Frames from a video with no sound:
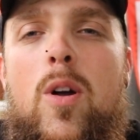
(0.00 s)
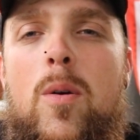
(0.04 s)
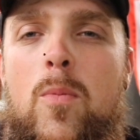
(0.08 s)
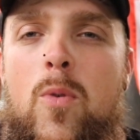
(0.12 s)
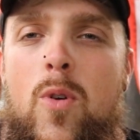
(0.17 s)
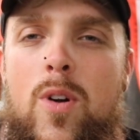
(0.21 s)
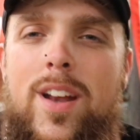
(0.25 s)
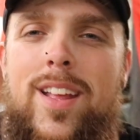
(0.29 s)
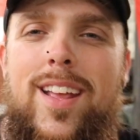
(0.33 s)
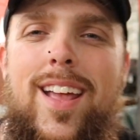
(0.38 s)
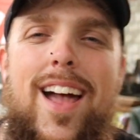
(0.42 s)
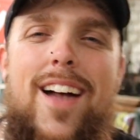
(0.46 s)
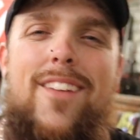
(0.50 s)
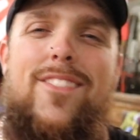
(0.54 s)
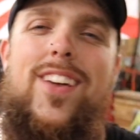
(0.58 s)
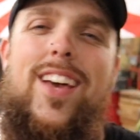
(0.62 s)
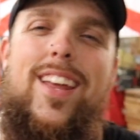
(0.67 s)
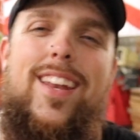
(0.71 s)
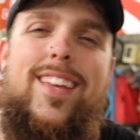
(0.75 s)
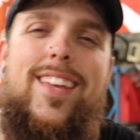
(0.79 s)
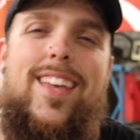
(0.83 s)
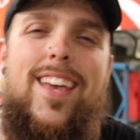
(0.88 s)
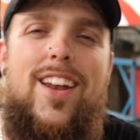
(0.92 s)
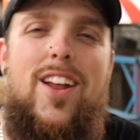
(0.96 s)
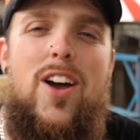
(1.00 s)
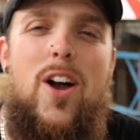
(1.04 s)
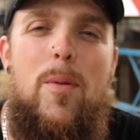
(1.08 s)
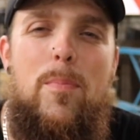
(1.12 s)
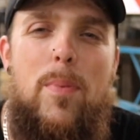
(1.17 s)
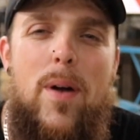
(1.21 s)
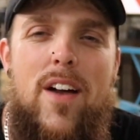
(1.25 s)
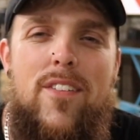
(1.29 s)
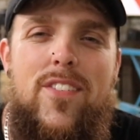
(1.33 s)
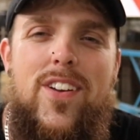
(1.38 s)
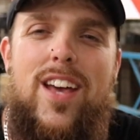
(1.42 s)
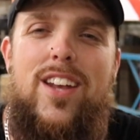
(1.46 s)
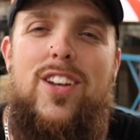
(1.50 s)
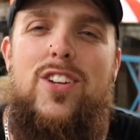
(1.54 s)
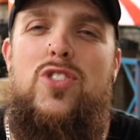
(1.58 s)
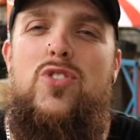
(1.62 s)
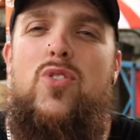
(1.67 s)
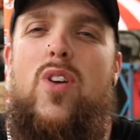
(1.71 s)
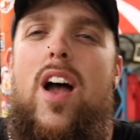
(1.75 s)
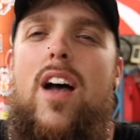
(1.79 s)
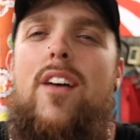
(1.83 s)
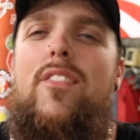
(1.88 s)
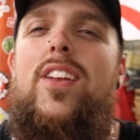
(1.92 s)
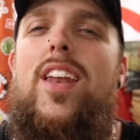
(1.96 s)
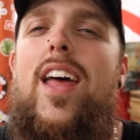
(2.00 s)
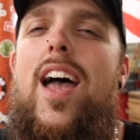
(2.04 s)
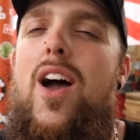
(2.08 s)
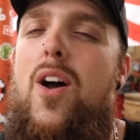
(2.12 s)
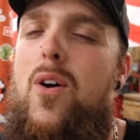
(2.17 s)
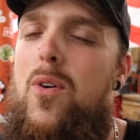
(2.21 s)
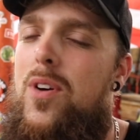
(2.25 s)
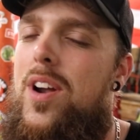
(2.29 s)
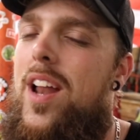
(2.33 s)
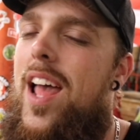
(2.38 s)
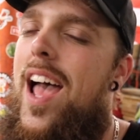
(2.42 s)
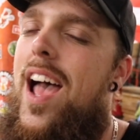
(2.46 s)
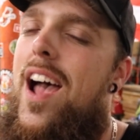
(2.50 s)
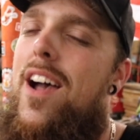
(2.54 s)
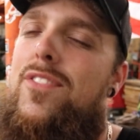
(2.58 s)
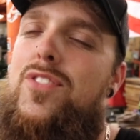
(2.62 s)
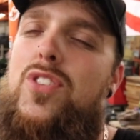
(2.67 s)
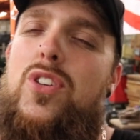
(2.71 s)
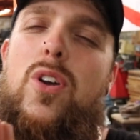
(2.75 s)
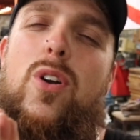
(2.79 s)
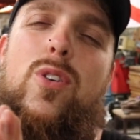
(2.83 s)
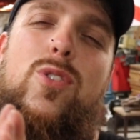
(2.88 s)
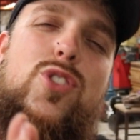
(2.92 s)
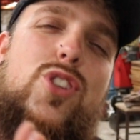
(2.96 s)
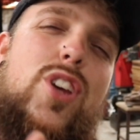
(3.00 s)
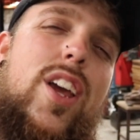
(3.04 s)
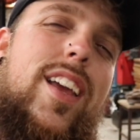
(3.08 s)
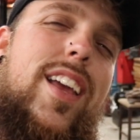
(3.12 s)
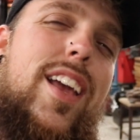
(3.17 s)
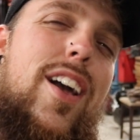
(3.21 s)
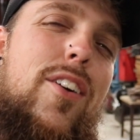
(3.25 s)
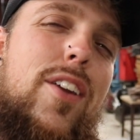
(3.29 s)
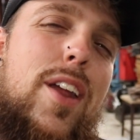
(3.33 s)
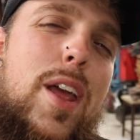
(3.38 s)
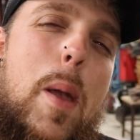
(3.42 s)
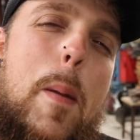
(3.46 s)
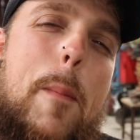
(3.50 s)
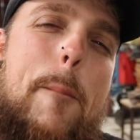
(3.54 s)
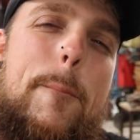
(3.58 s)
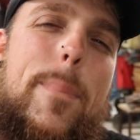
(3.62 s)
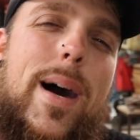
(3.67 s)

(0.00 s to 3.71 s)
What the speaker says: morning, I've got to get up. I've got to drive an hour and a half to go check out a